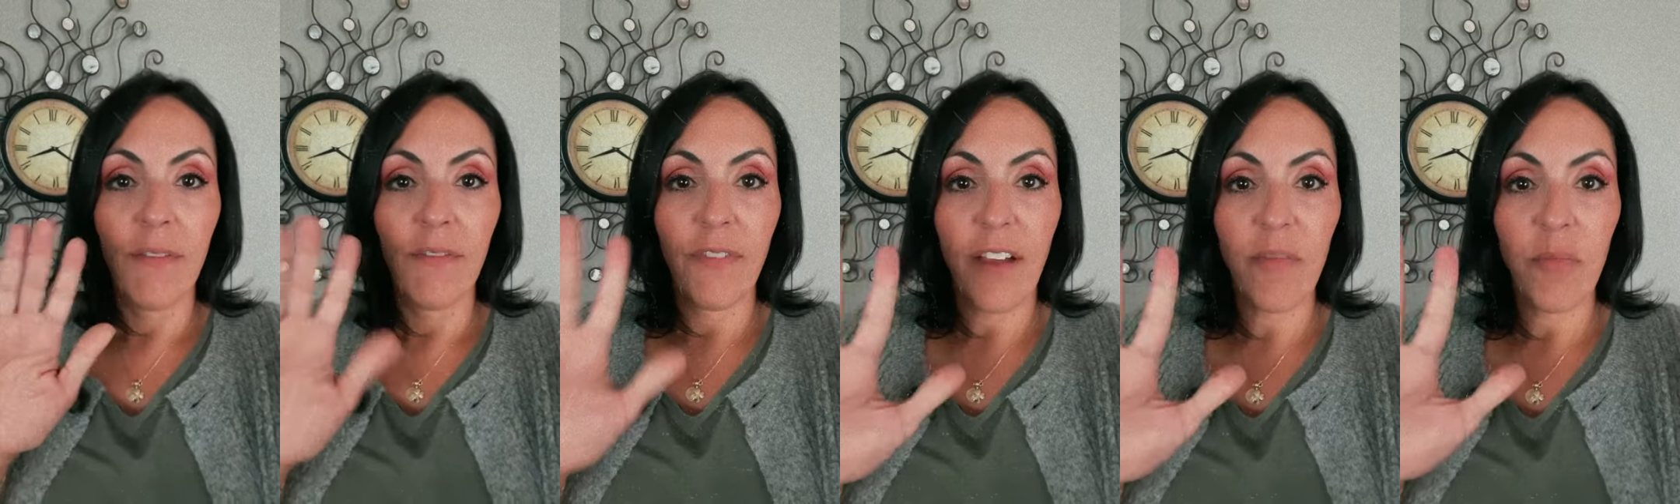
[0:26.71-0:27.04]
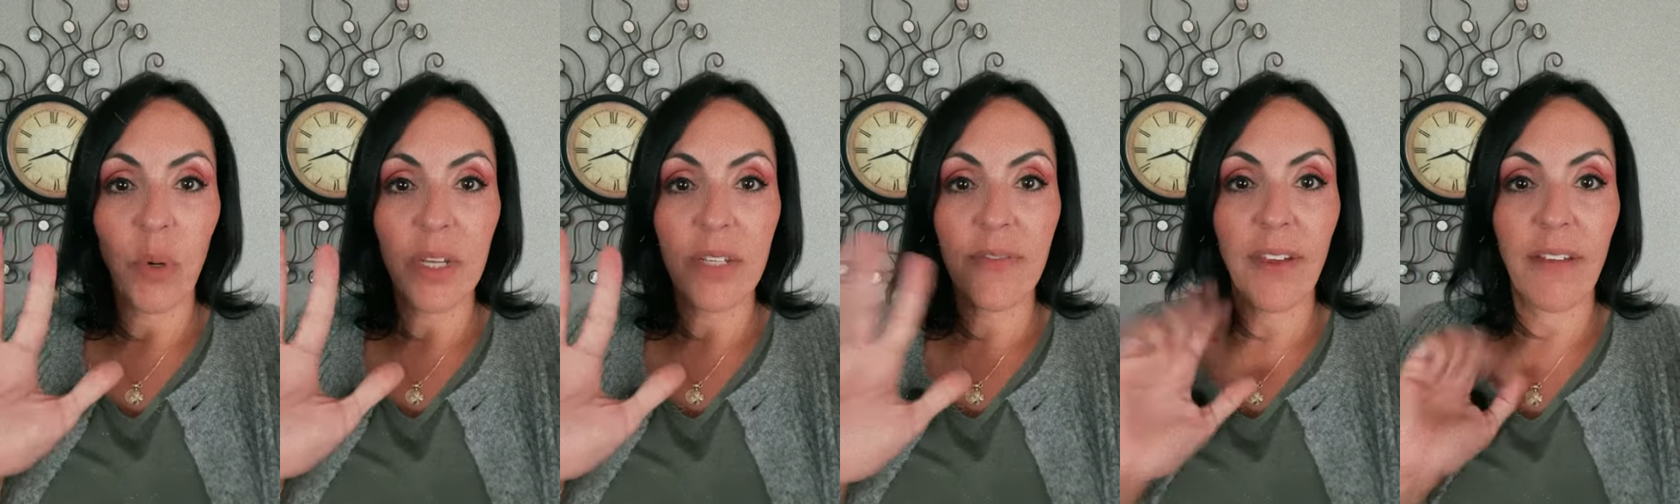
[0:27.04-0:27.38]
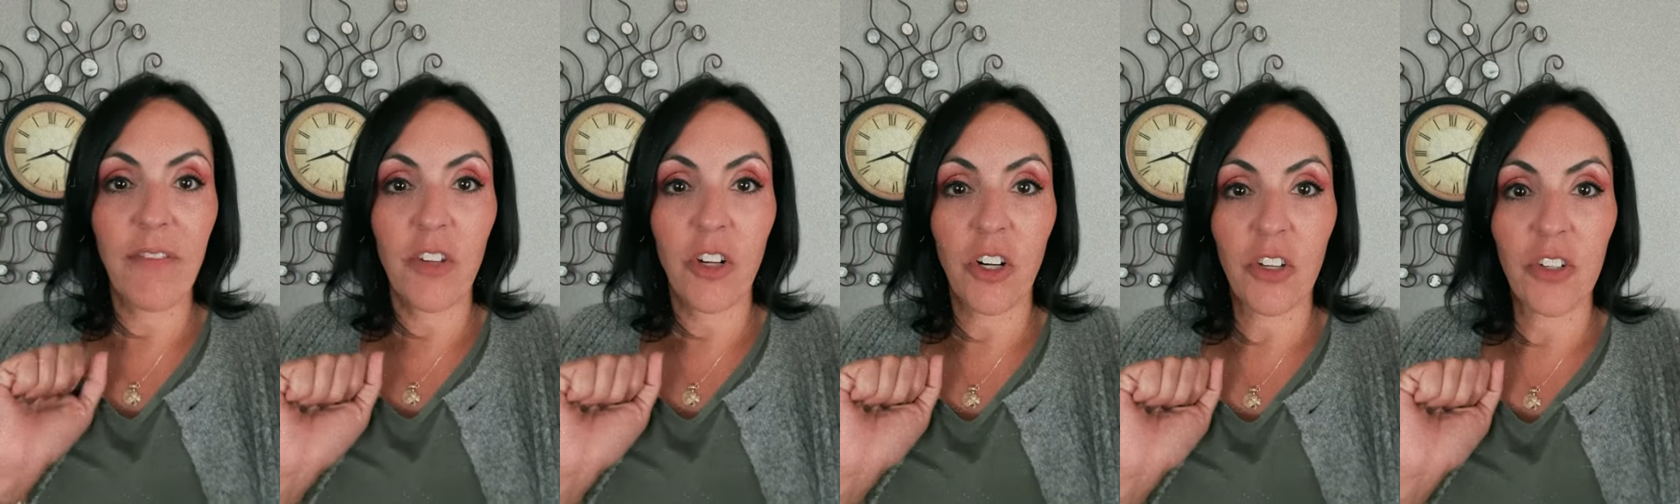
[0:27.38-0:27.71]
Five boys,
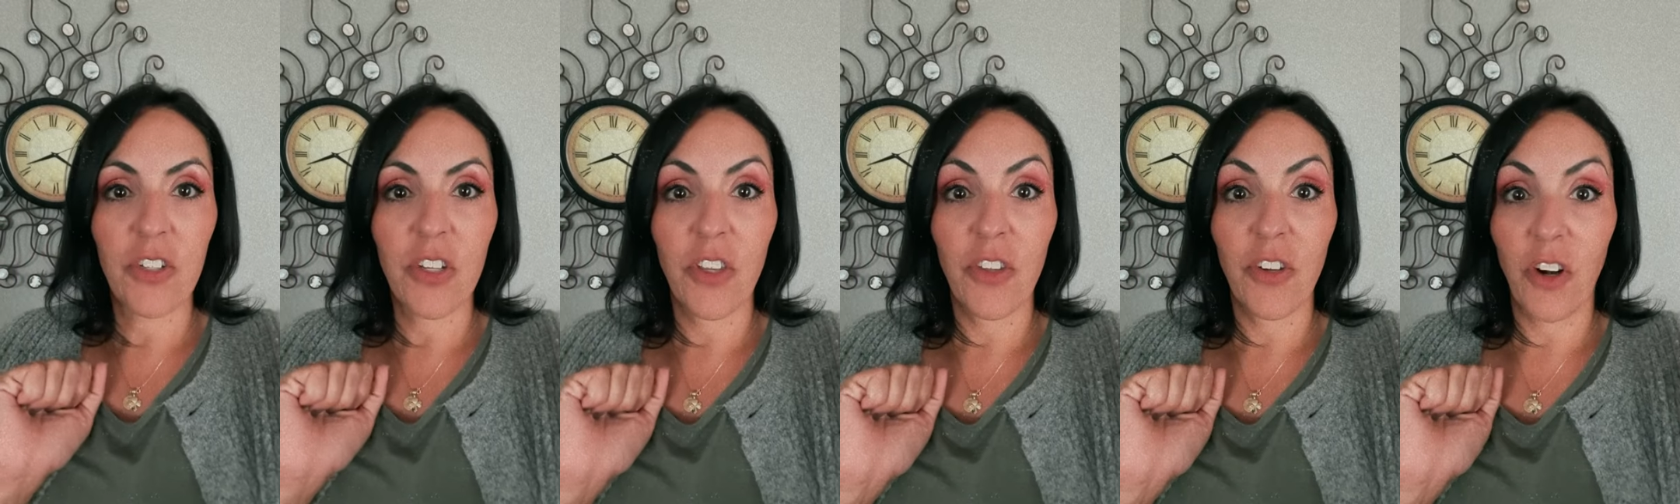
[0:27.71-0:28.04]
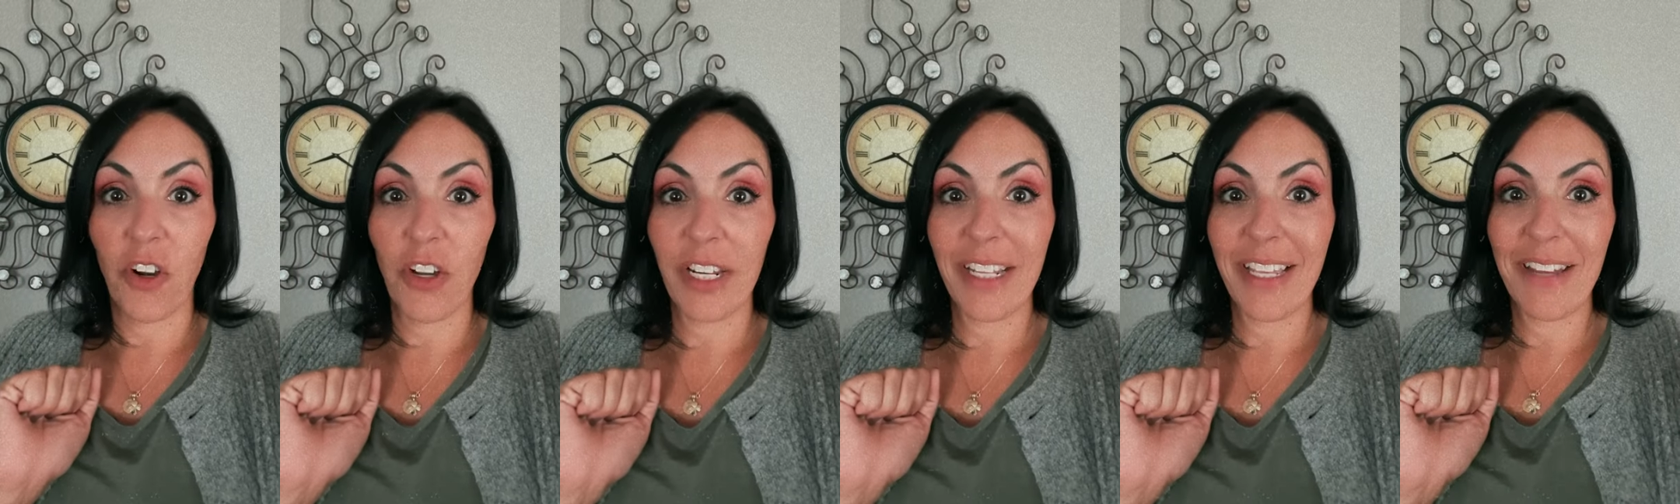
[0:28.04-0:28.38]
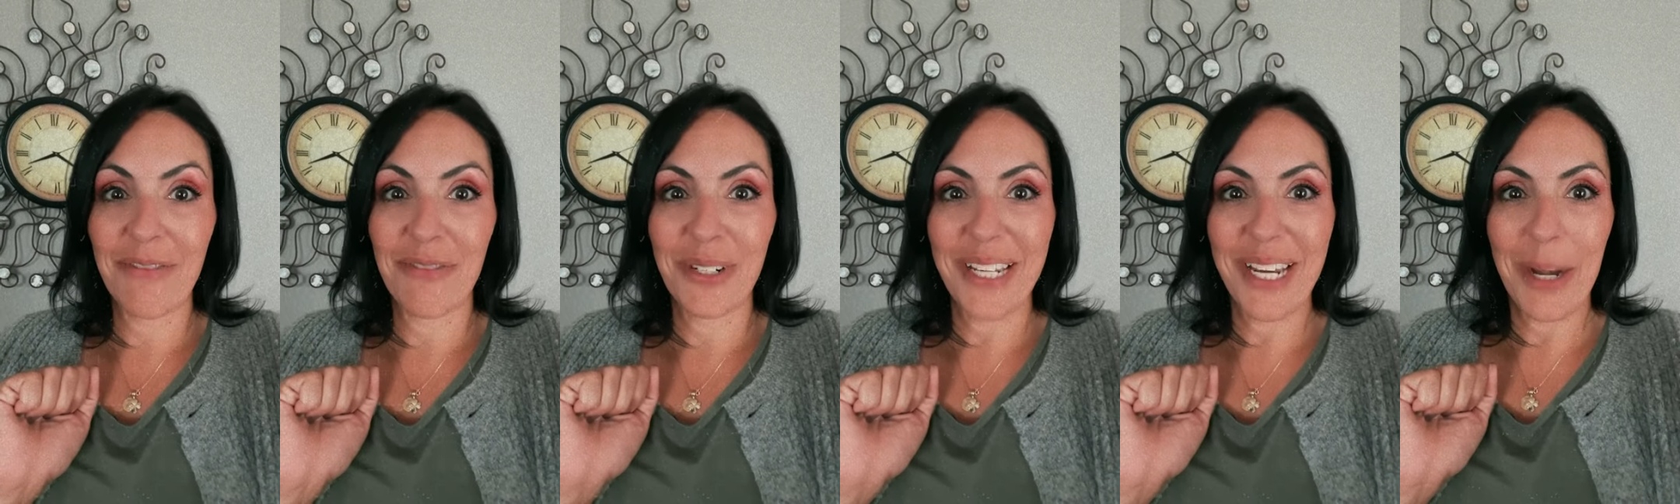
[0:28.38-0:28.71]
five girls, they're all going to
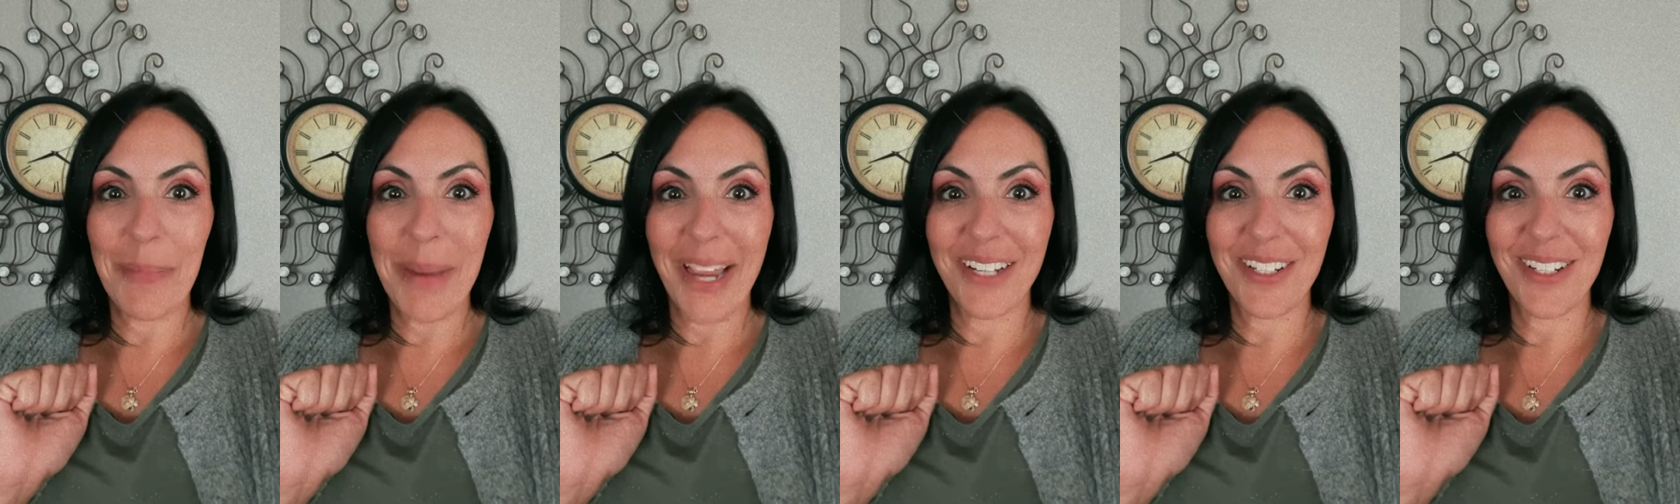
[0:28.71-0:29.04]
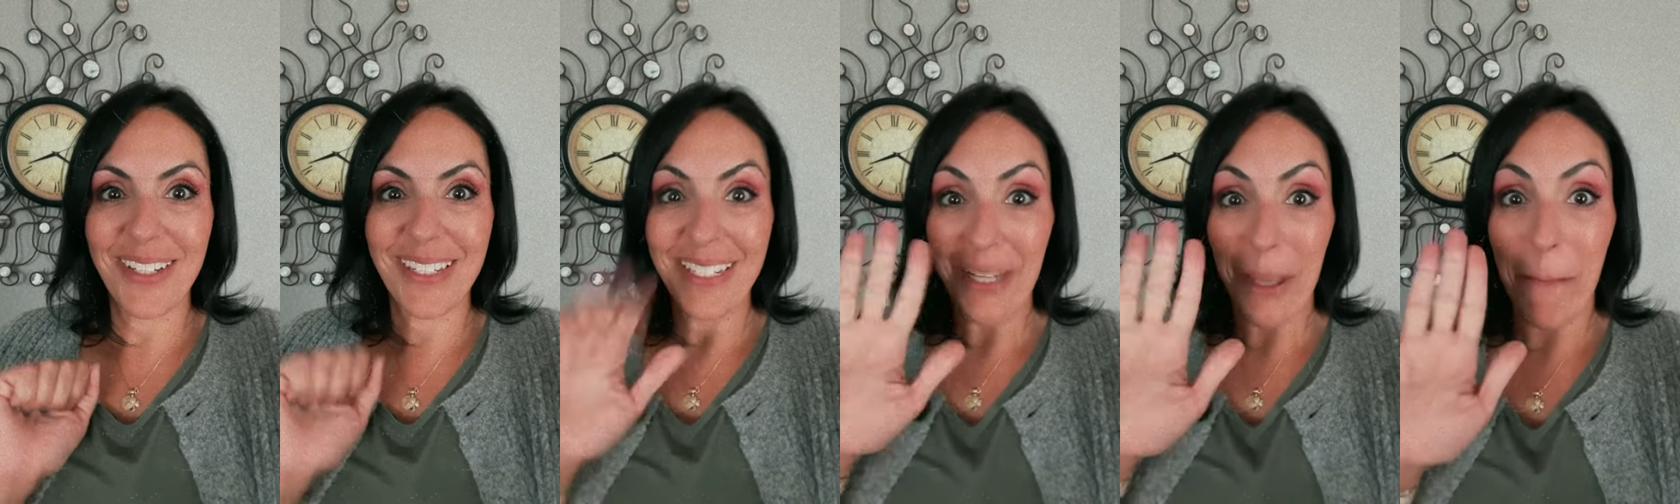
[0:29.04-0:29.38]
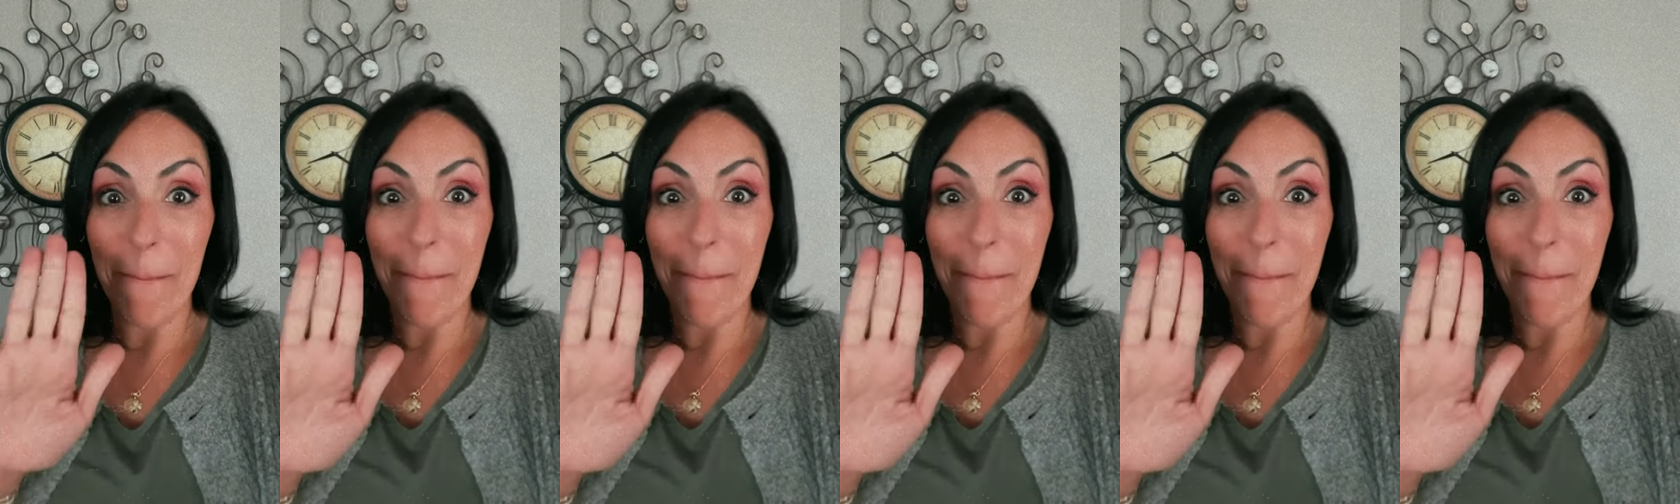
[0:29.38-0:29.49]
get free care packages.